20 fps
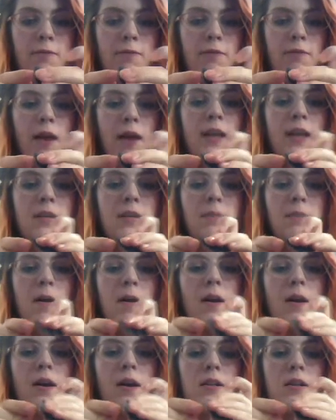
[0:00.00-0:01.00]
front
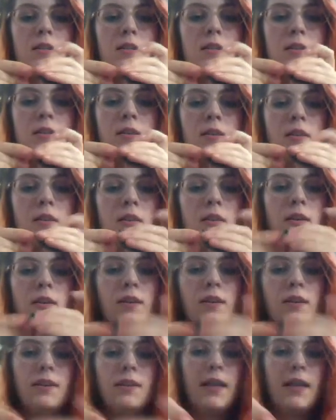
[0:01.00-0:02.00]
part
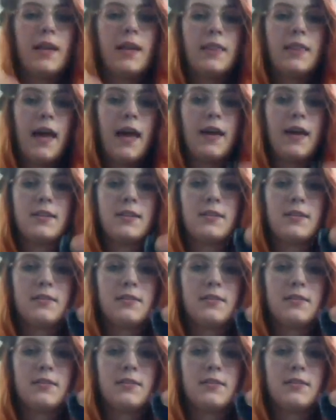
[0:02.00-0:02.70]
like that.